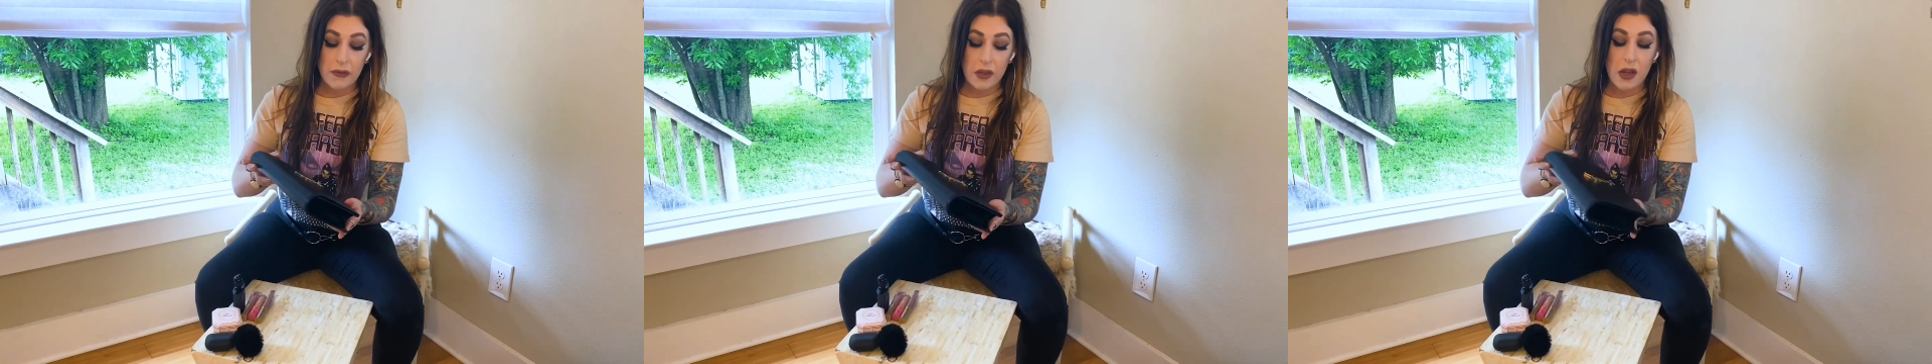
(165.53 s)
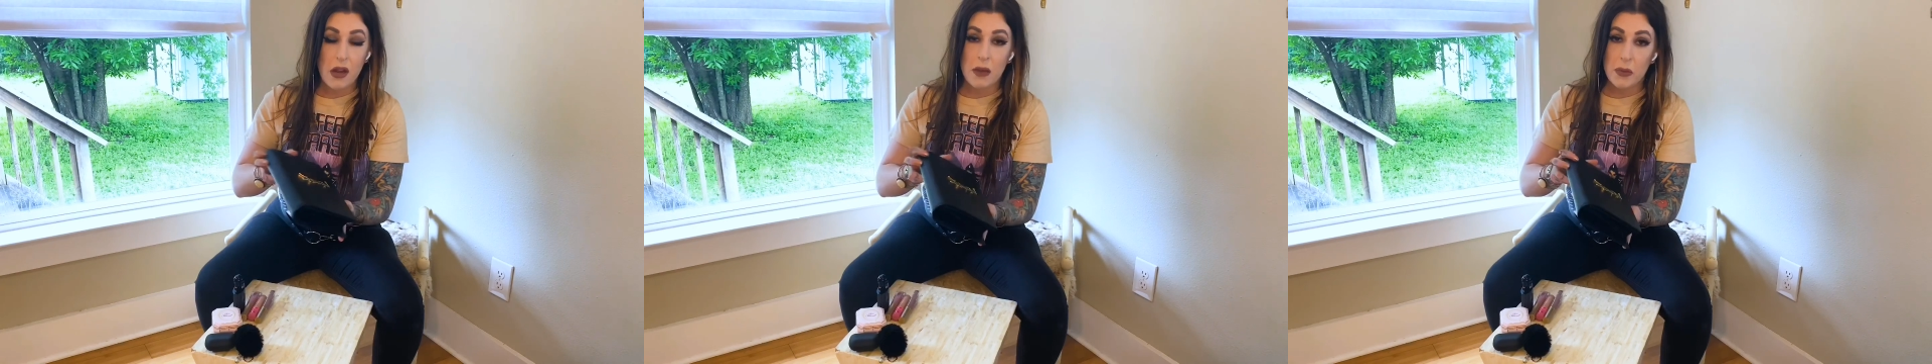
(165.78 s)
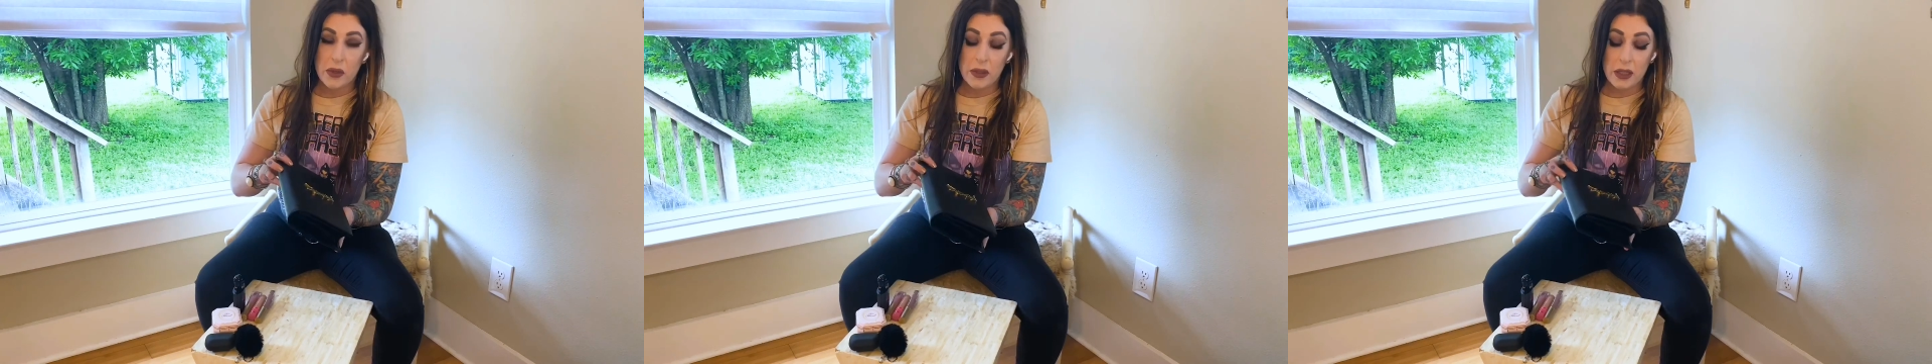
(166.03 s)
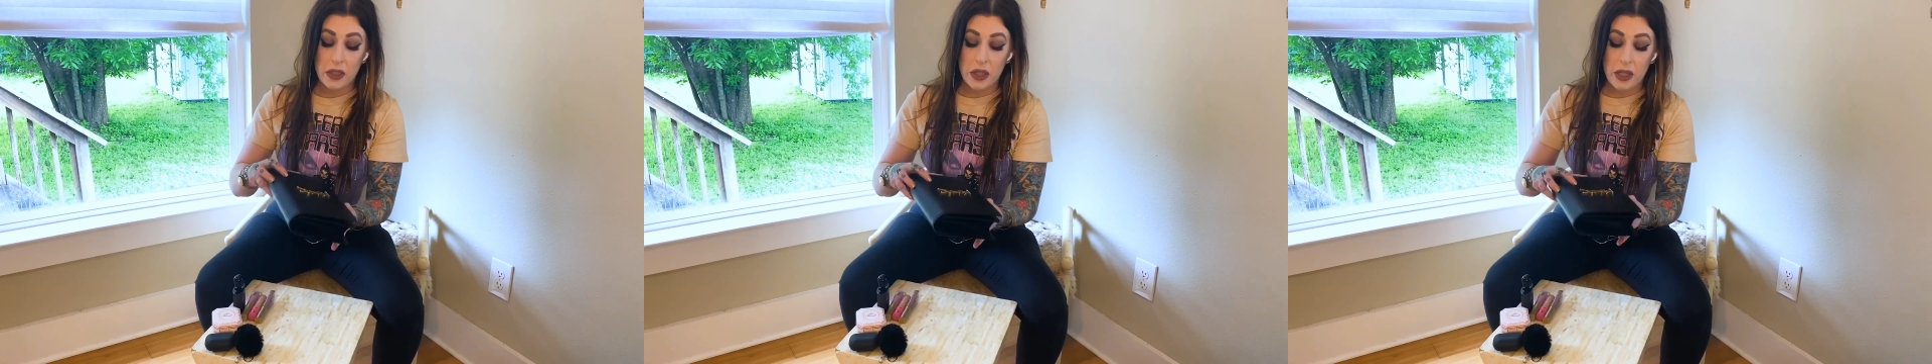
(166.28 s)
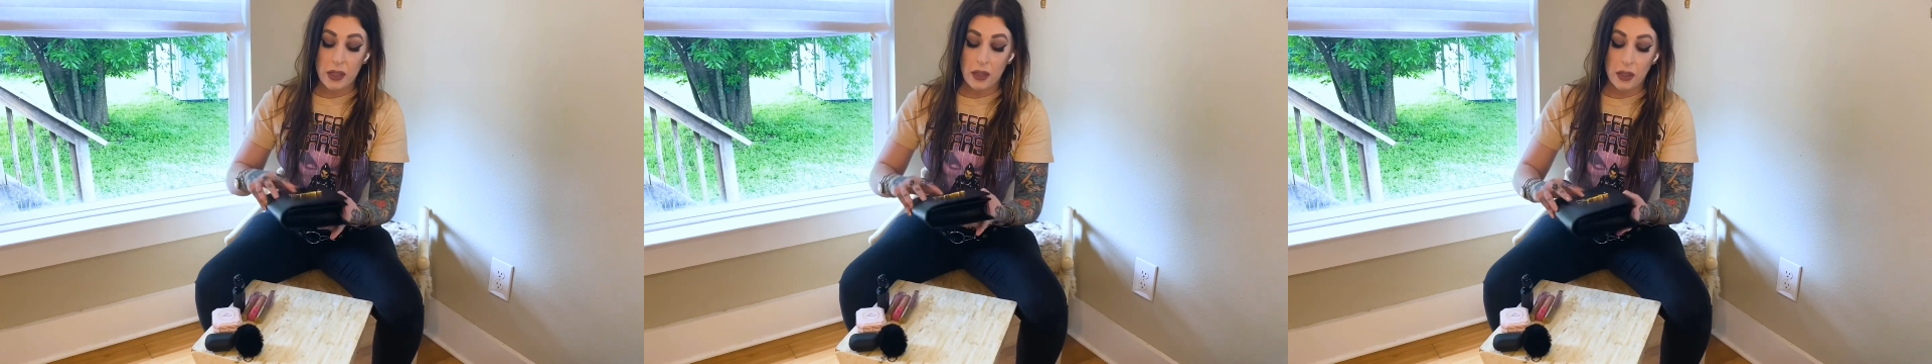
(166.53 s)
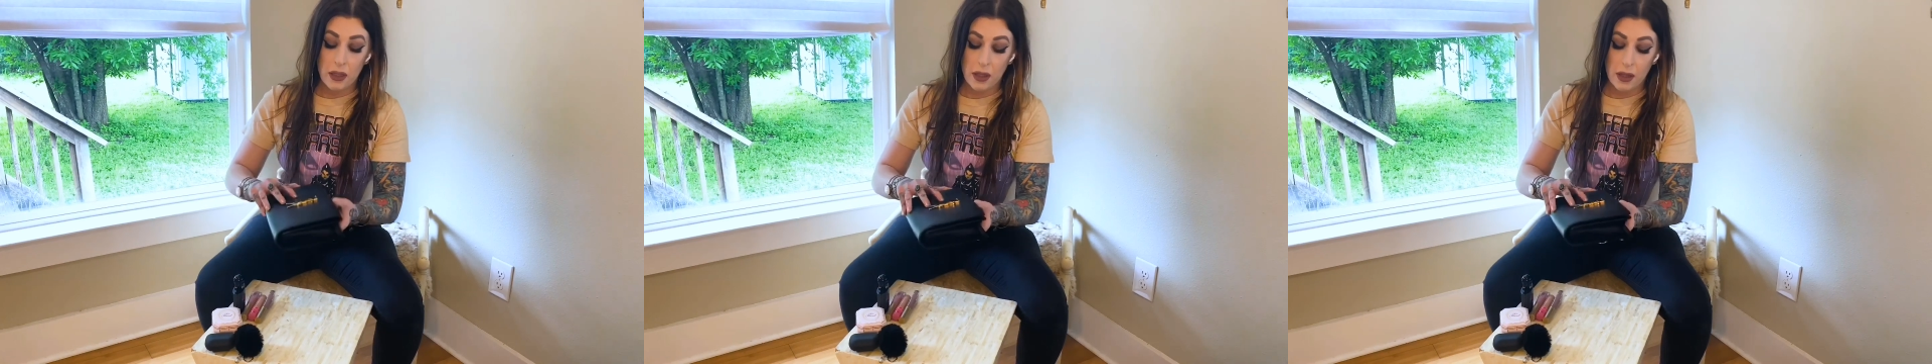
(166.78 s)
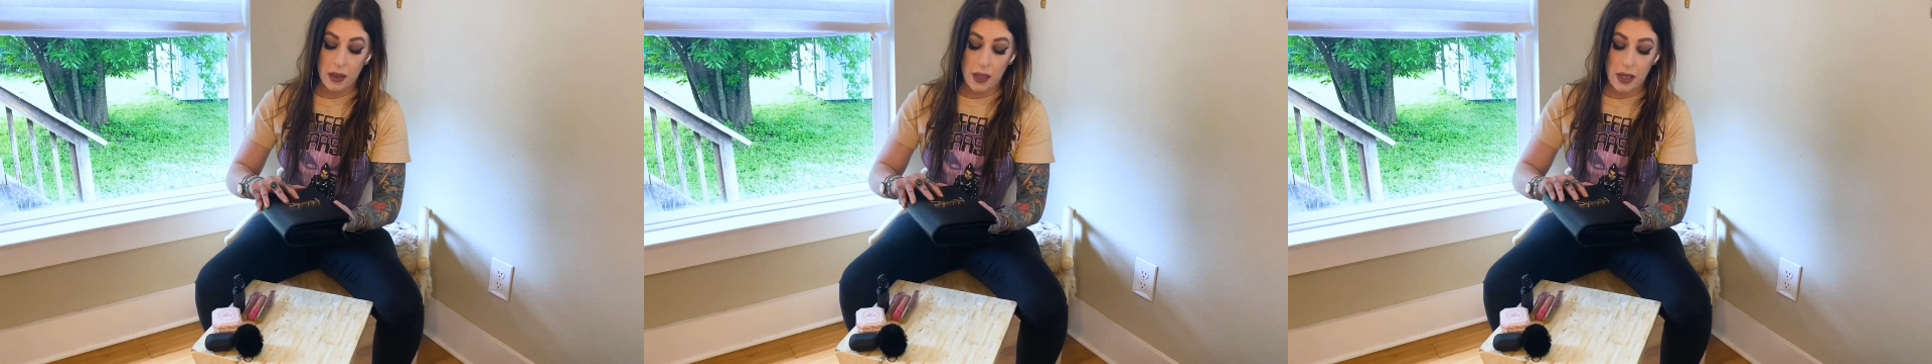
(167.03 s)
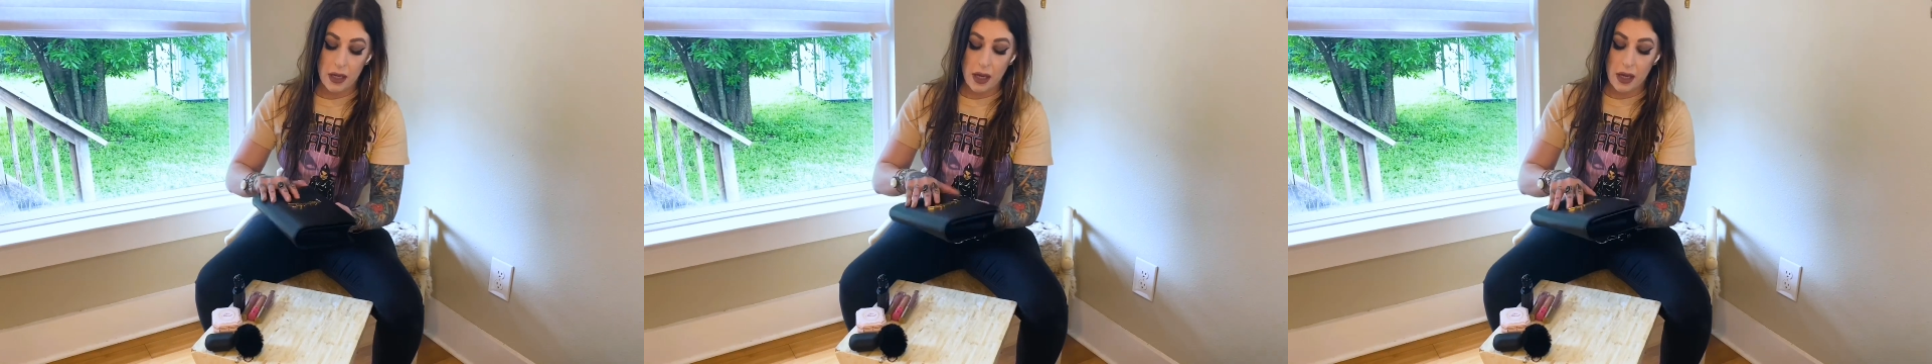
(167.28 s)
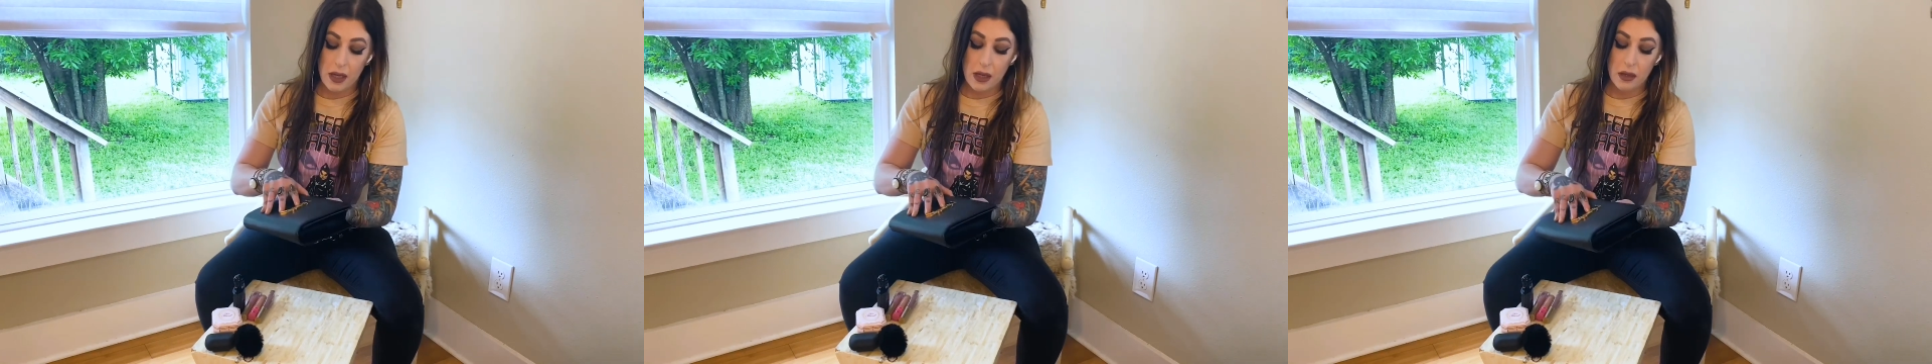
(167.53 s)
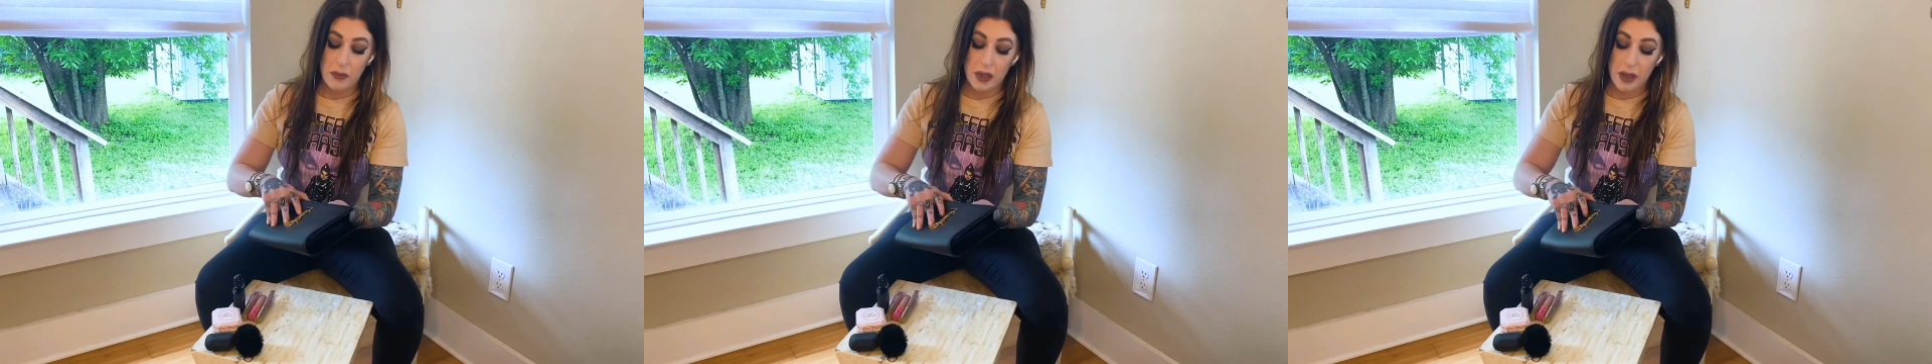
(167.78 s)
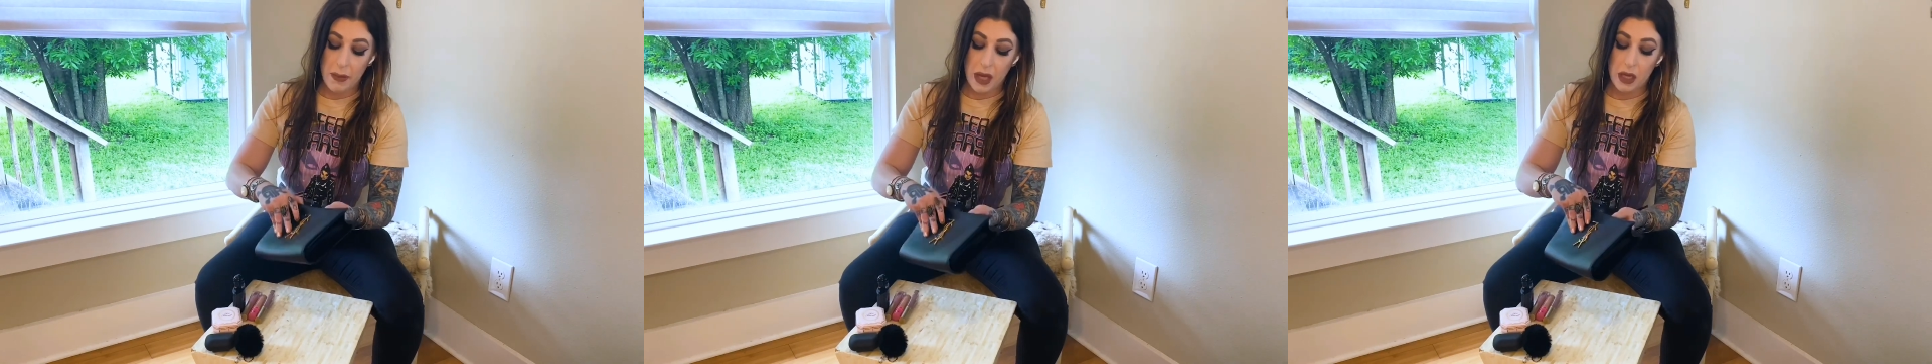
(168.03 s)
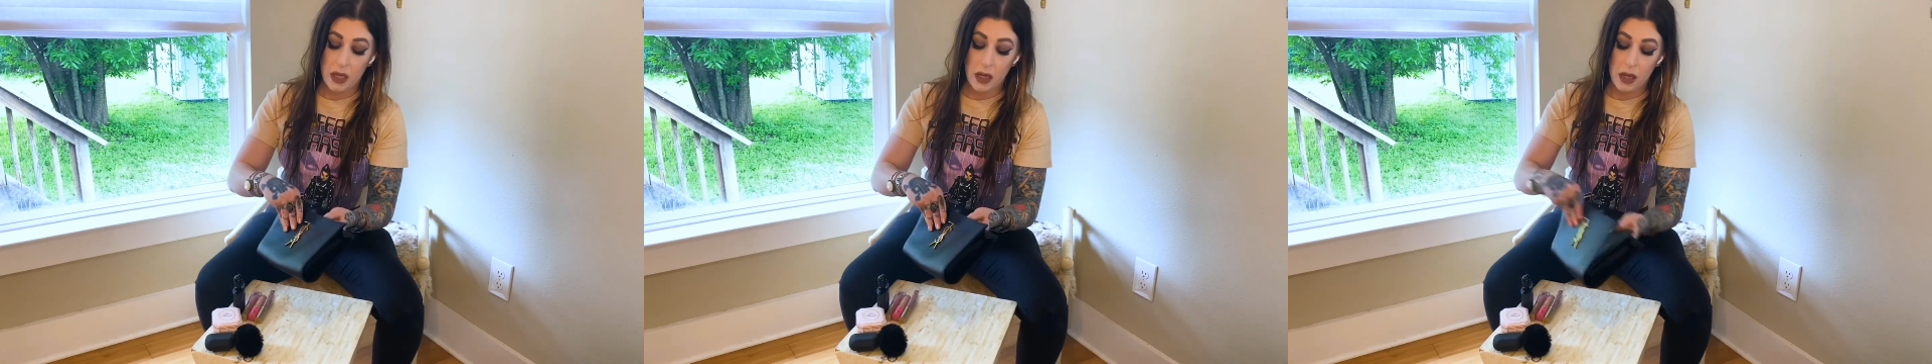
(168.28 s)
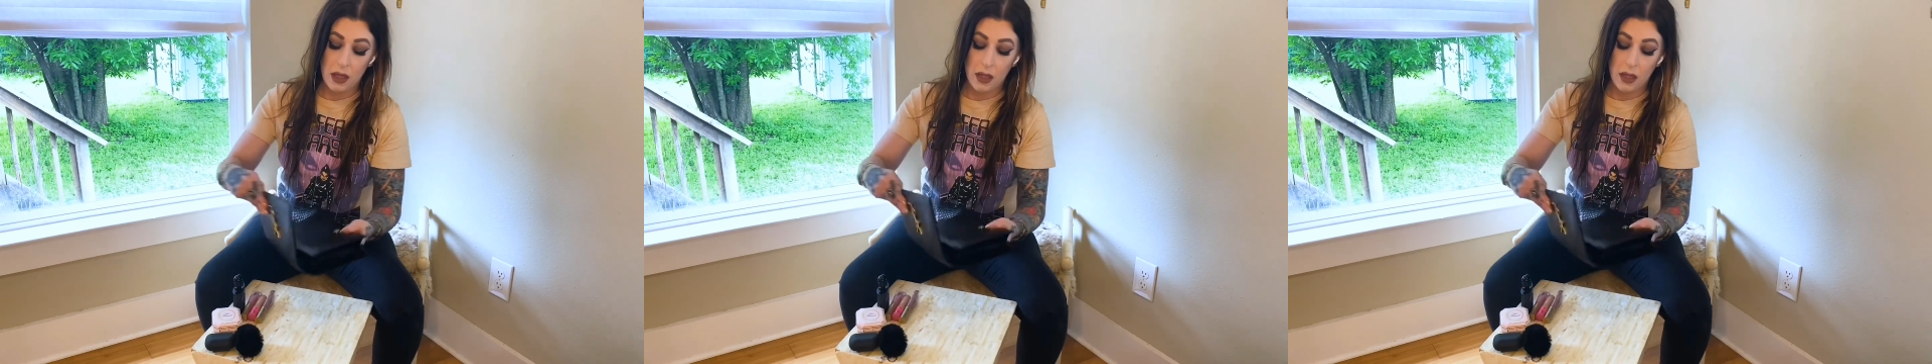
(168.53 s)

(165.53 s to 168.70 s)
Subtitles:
phenomenal stitching. Then I open the bag.